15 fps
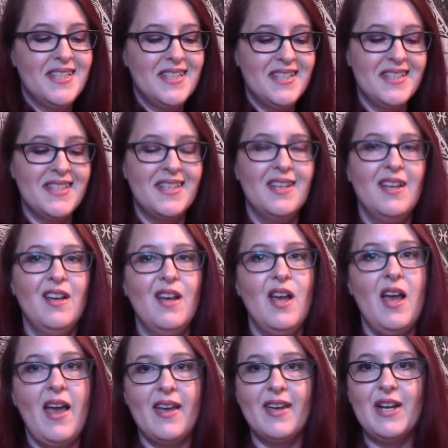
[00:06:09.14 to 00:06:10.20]
this.
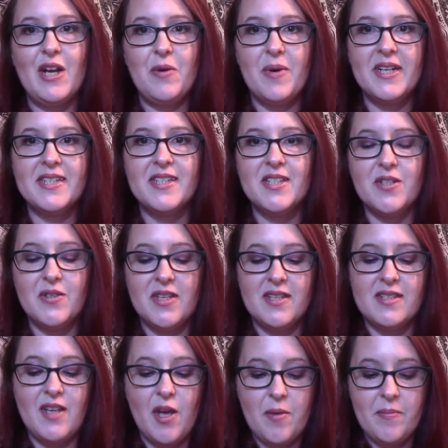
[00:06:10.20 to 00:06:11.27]
I cannot wait to do this.
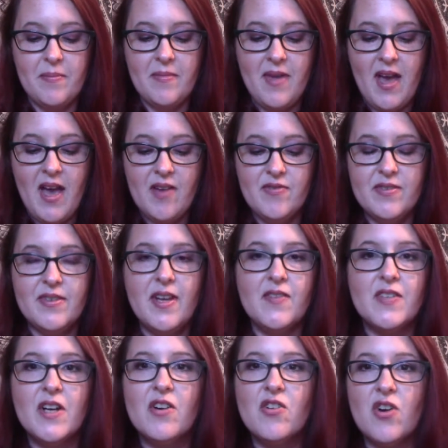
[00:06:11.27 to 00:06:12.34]
I've
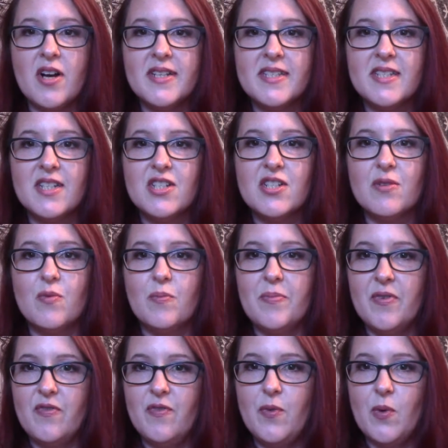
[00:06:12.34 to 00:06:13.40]
done cross stitch
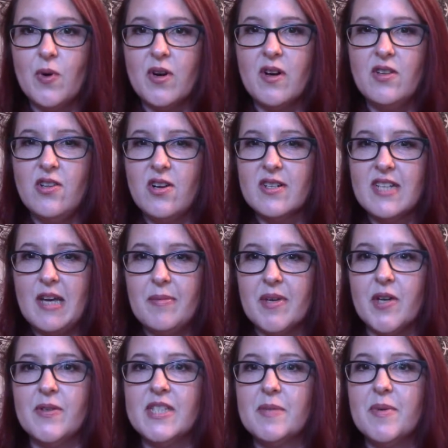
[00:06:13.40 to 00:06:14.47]
before a long time ago.
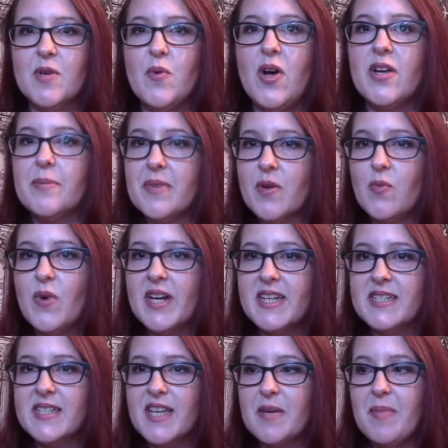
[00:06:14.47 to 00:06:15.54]
It's been a while. I've been wanting
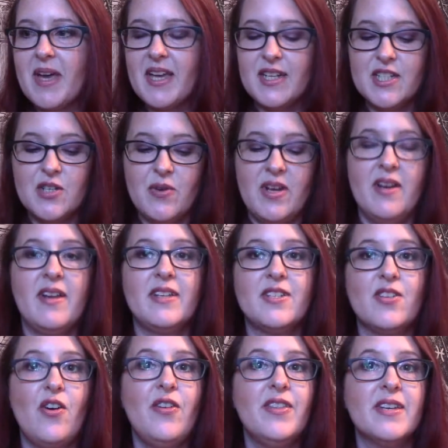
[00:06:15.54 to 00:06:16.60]
to get back into it, and I
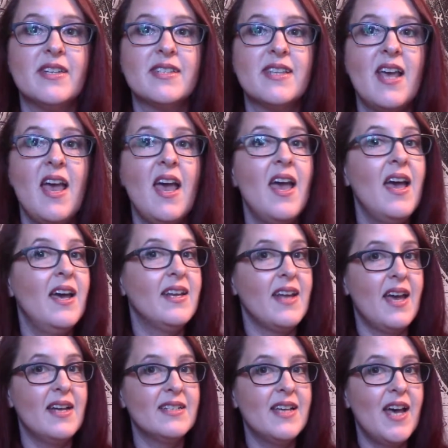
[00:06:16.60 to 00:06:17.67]
saw this and I
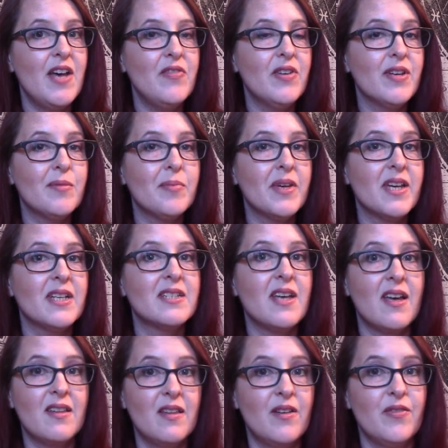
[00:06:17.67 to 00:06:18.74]
had to have it because I
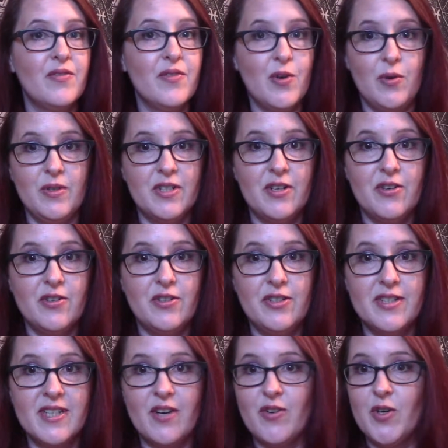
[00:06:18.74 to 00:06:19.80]
love Golden
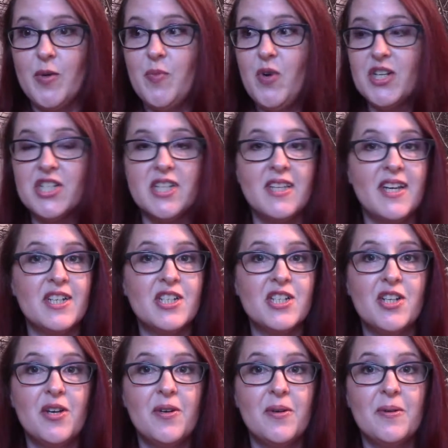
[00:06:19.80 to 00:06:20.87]
Girls. I grew up watching that
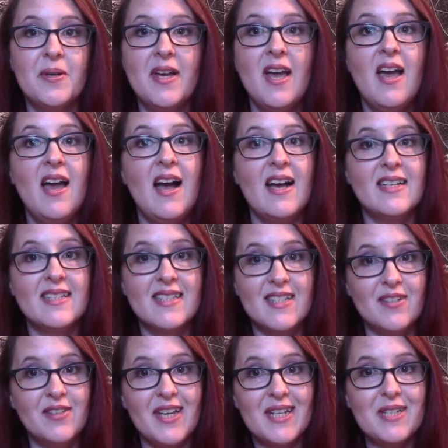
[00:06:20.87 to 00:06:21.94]
show. I still
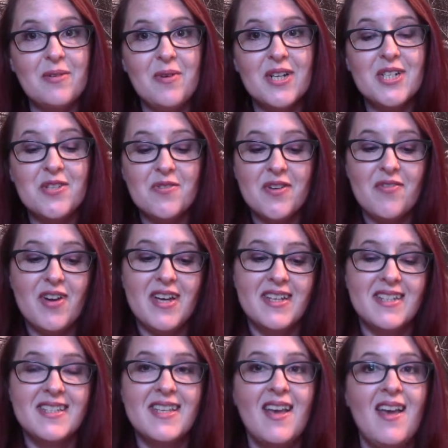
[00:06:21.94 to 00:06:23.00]
like to watch reruns,